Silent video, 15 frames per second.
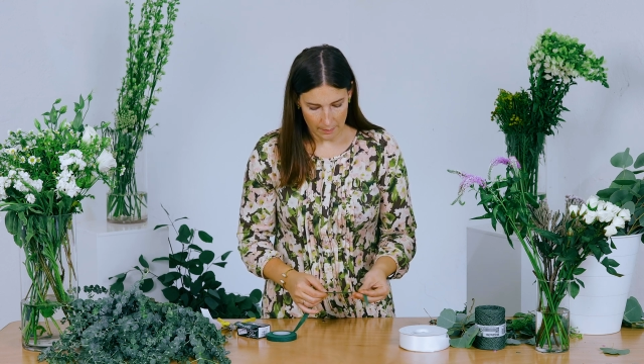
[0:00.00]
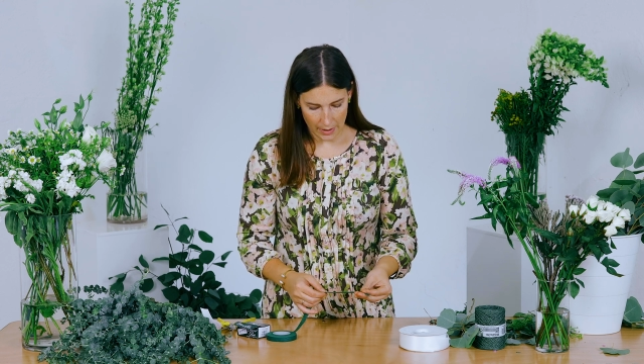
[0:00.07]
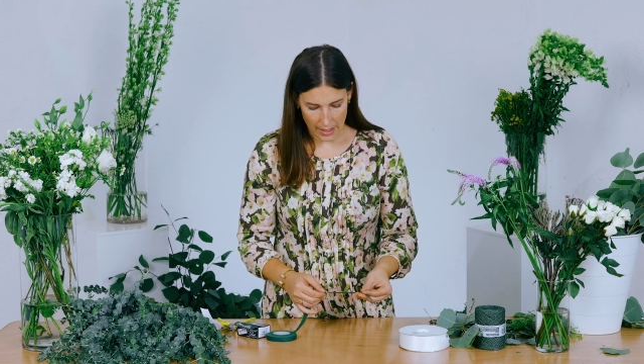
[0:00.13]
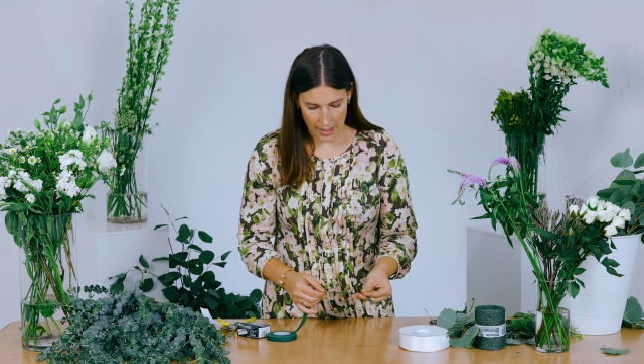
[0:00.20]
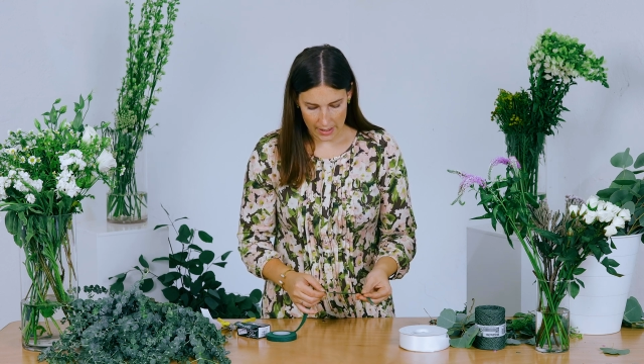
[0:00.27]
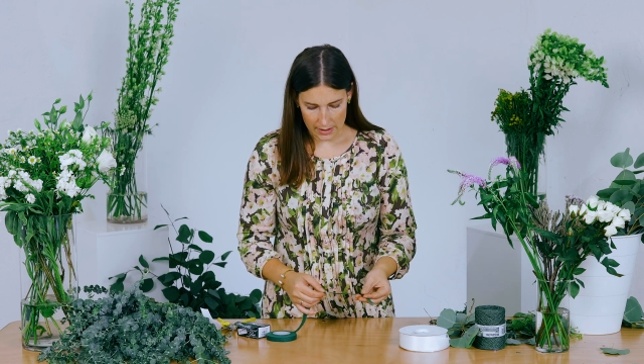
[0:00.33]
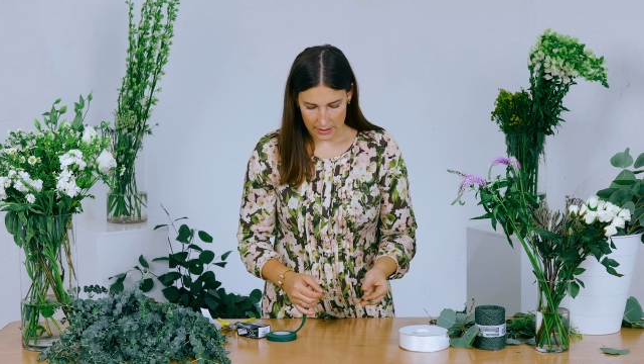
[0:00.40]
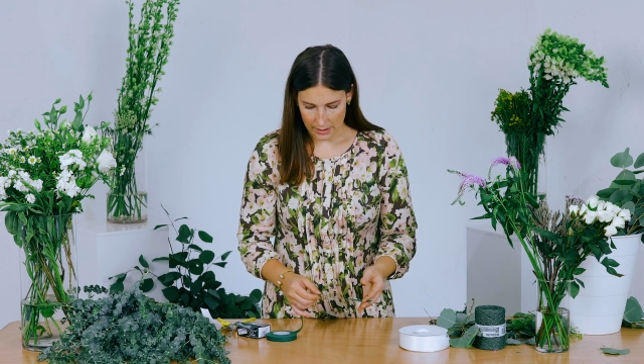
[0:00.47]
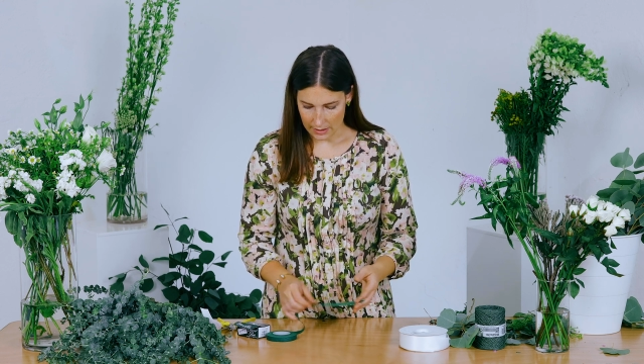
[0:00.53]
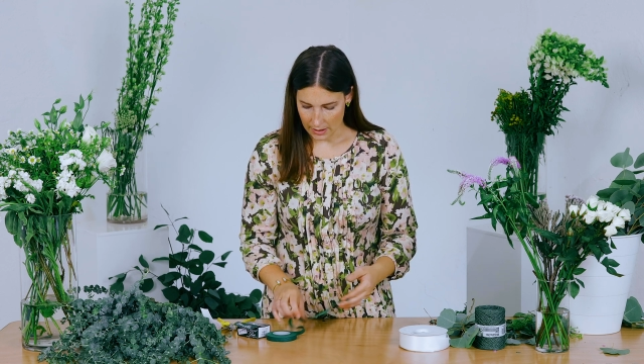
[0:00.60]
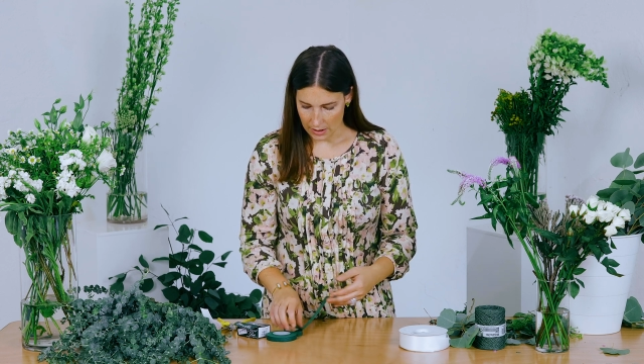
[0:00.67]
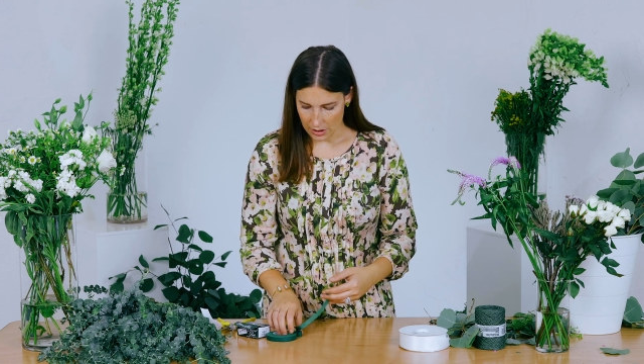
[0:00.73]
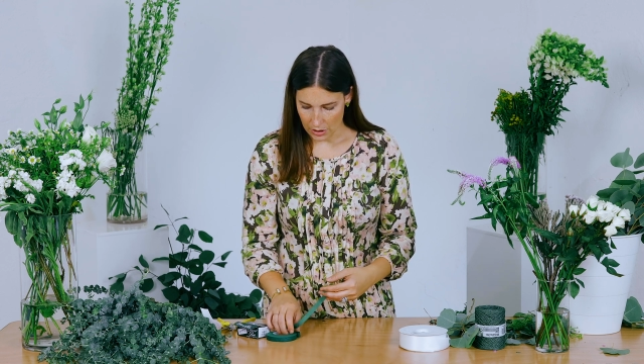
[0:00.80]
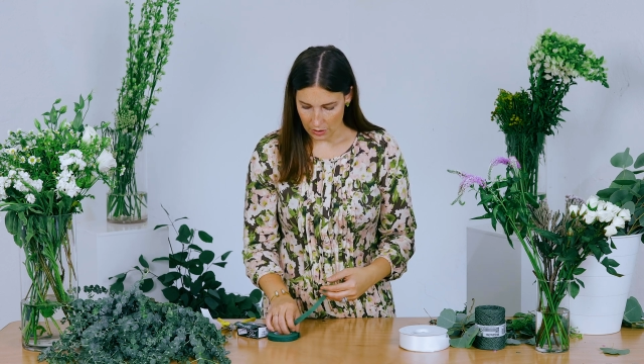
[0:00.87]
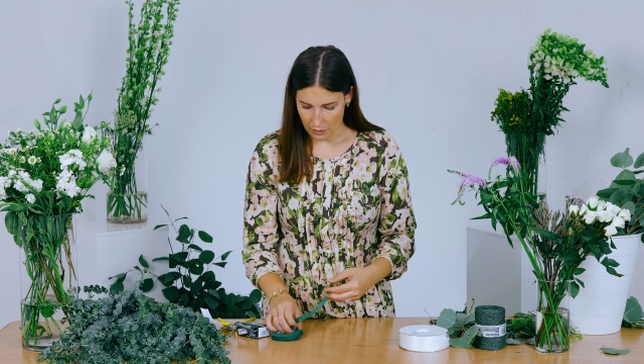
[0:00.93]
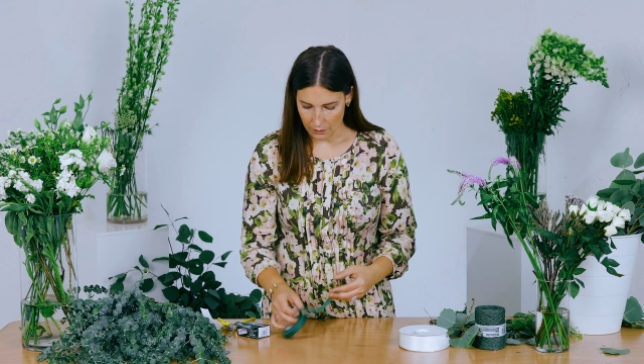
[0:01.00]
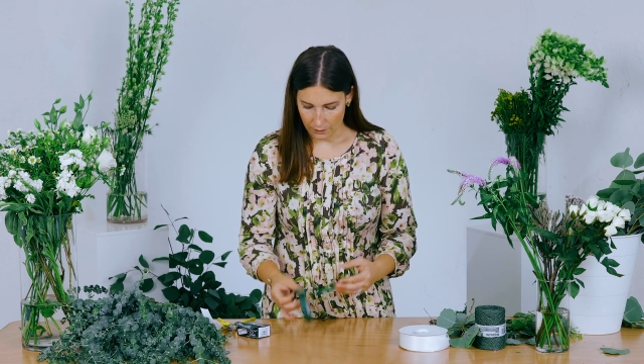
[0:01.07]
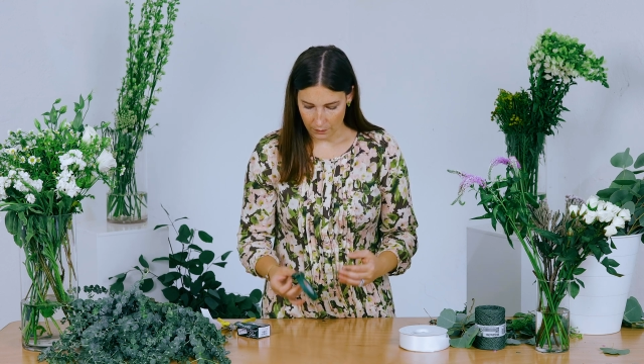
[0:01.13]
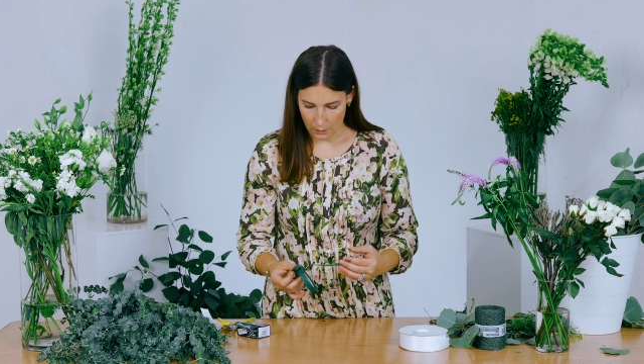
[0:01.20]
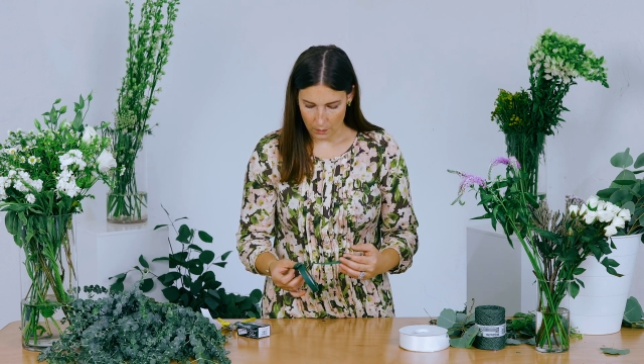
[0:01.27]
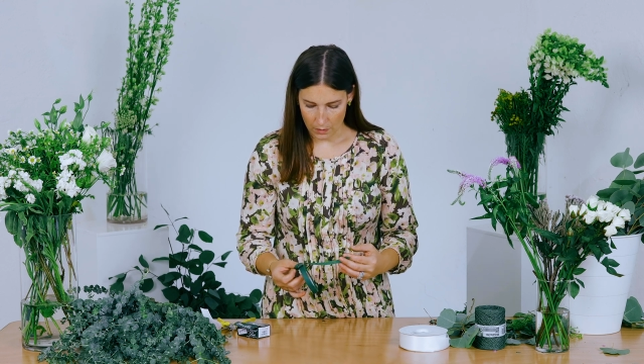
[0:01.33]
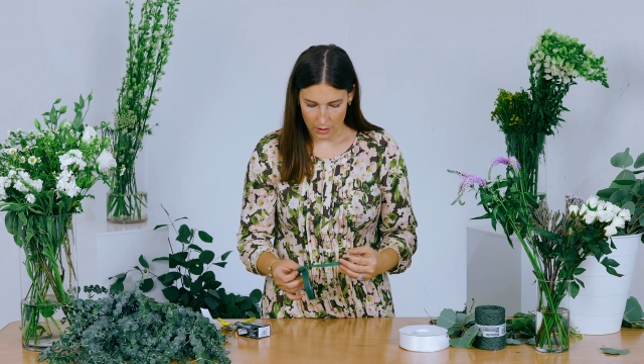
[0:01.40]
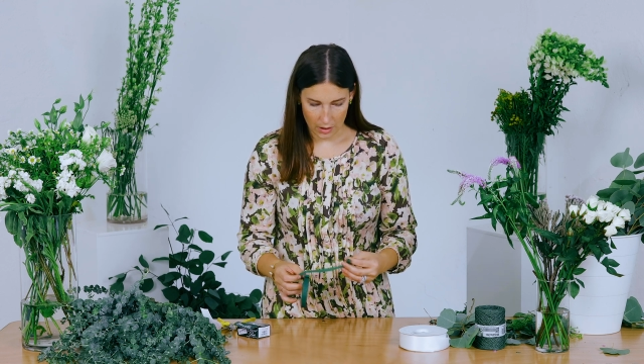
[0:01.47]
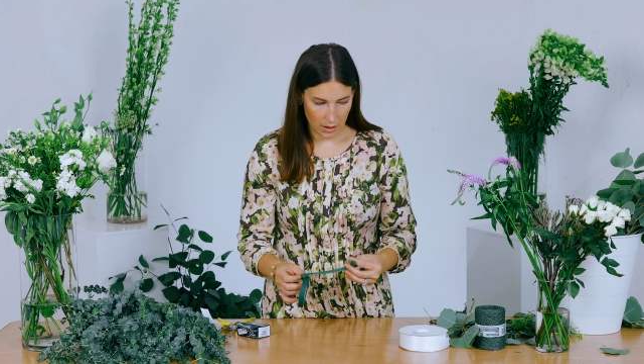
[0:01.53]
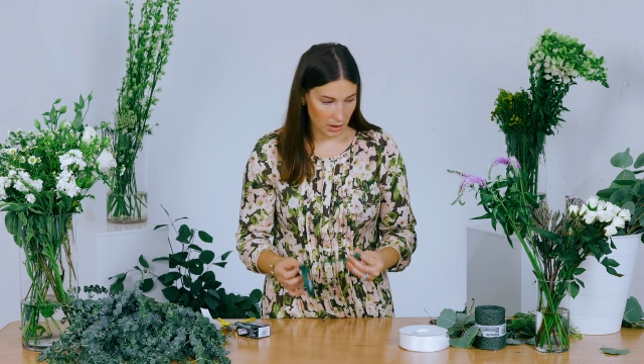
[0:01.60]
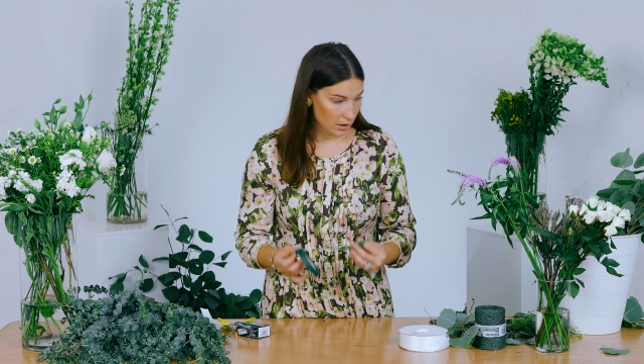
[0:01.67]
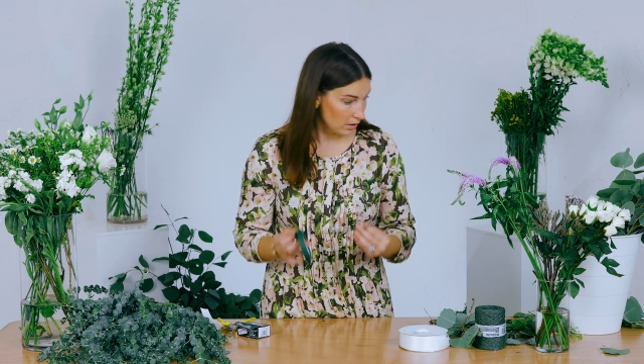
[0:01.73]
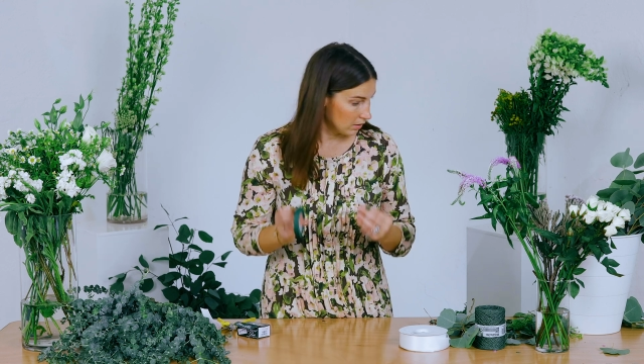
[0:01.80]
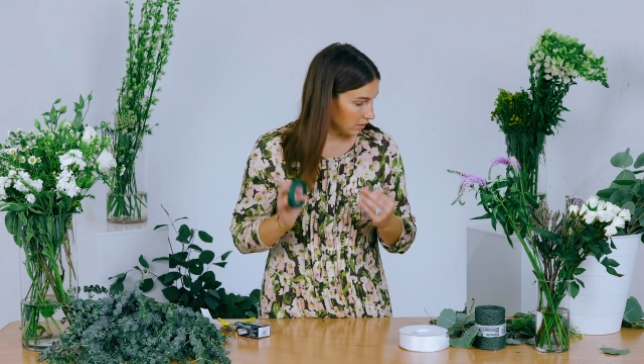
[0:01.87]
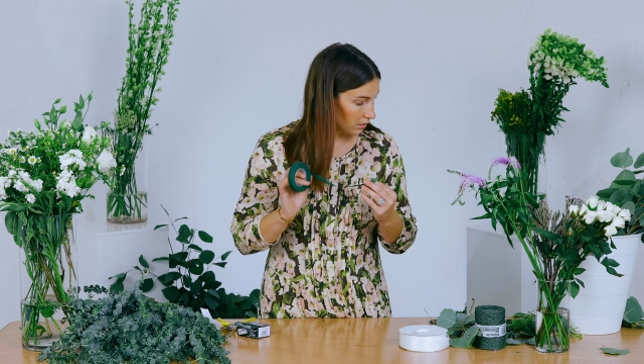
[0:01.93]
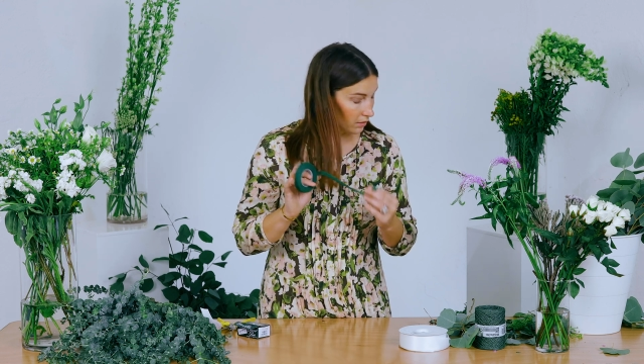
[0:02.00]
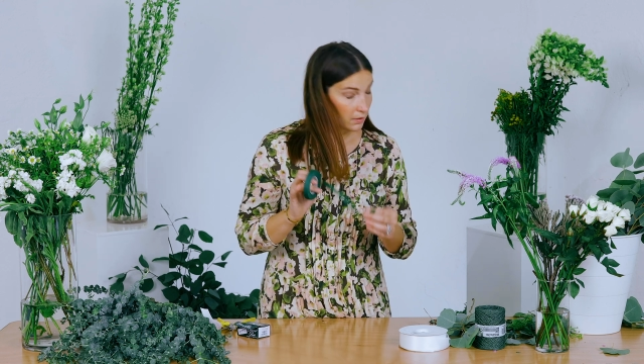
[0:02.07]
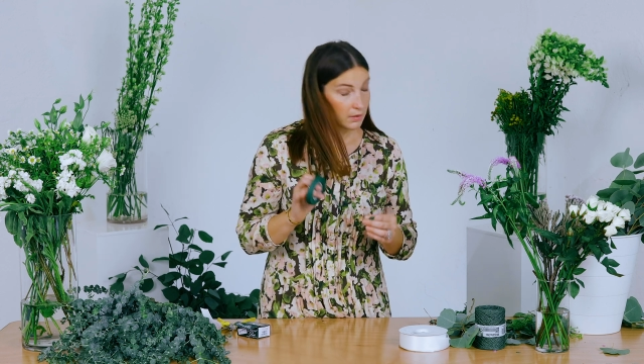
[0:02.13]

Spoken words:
But thank you for